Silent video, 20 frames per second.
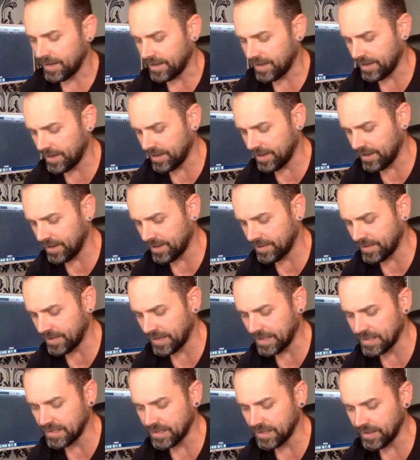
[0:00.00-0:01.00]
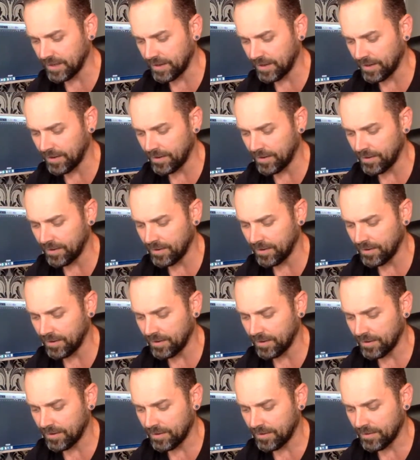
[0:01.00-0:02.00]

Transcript: That is a